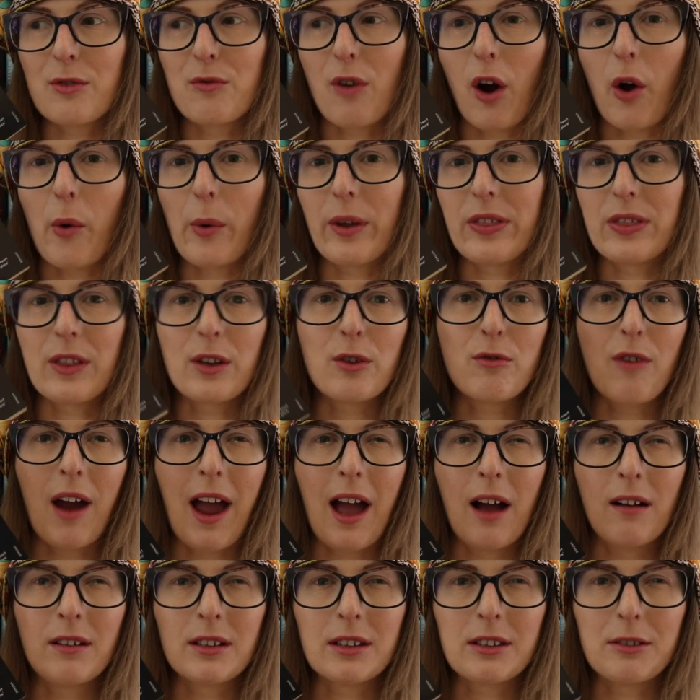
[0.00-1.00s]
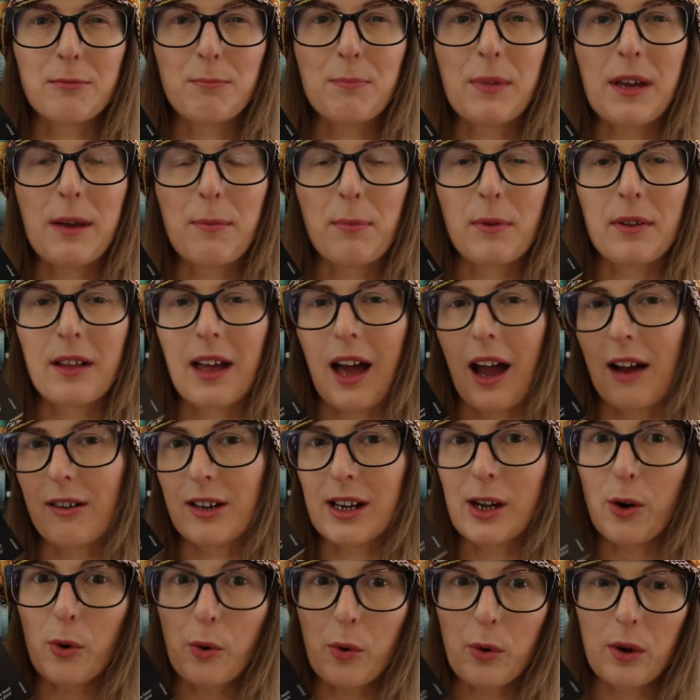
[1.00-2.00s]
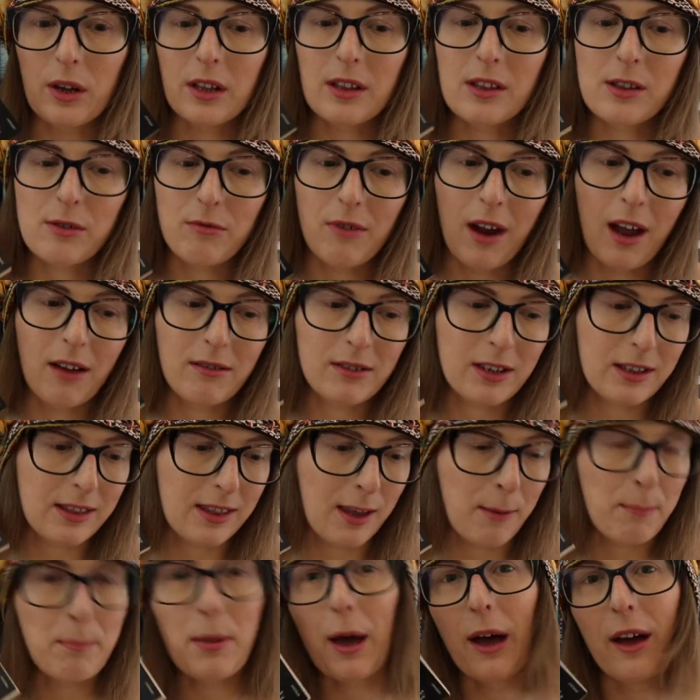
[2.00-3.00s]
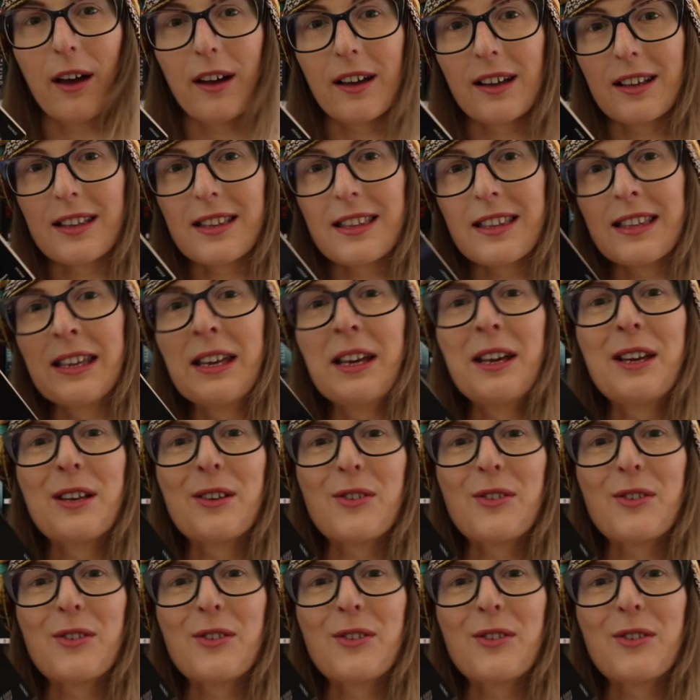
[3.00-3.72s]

grow in the ground and people carry organs around in their purse.